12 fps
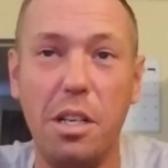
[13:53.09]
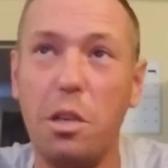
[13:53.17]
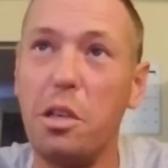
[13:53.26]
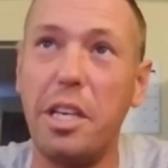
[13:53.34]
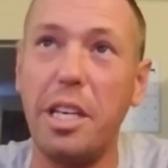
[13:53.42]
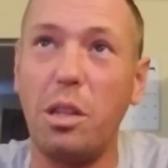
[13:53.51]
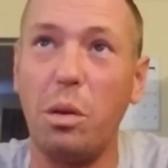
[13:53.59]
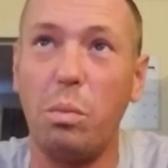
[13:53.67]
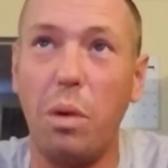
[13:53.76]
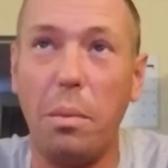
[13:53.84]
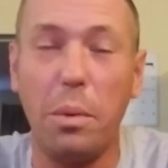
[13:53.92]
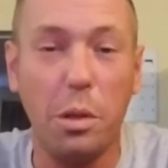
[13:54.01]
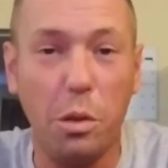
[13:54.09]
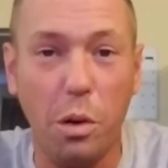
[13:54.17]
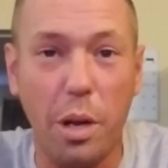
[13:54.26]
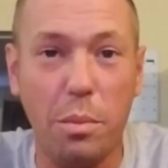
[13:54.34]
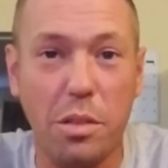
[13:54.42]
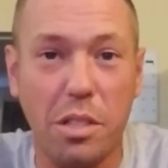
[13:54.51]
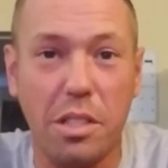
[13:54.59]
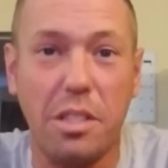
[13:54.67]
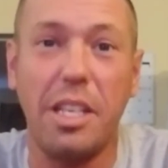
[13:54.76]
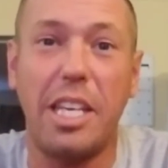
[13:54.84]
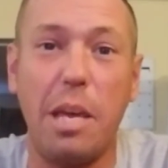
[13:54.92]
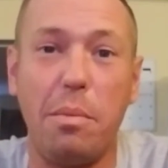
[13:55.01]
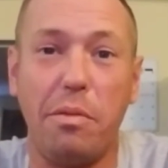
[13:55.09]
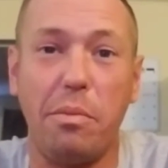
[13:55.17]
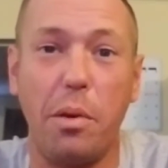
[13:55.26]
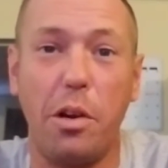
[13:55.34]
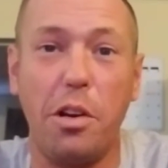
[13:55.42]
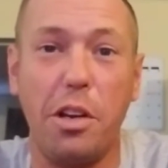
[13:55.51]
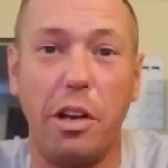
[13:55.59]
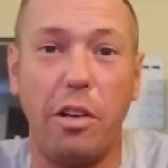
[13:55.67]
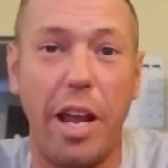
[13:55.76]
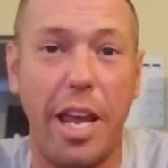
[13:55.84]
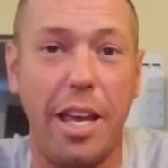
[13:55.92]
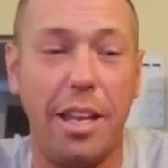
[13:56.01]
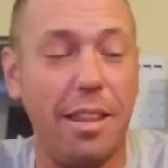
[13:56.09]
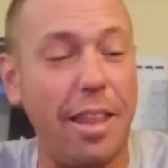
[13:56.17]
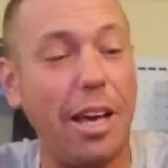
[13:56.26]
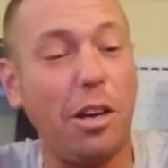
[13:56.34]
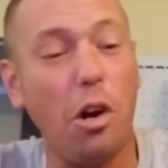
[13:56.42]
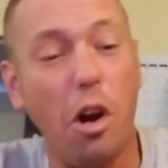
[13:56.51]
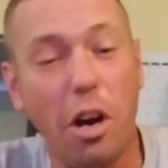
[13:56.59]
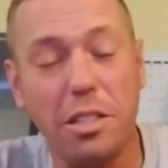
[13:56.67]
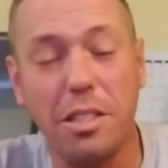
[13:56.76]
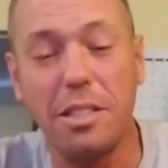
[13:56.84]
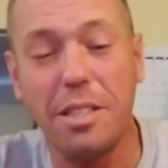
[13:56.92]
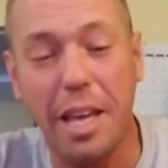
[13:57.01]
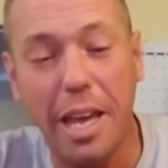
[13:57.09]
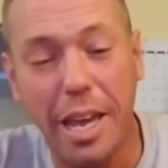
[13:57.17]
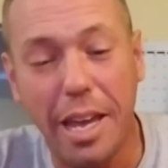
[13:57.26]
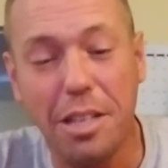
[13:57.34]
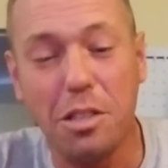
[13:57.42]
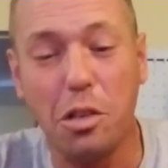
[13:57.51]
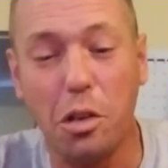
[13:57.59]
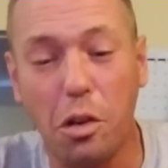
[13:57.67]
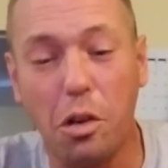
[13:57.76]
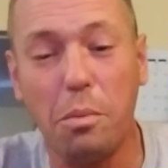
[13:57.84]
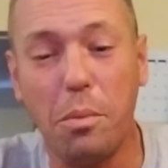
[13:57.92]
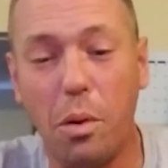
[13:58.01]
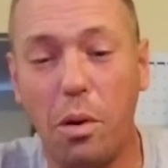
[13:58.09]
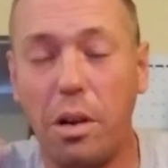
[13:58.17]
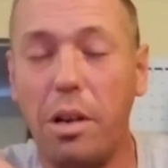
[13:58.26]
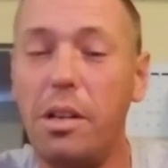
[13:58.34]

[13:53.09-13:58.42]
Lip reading: You get the rubber grips to keep it from hurting your hand, and that causes that hand to hurt more.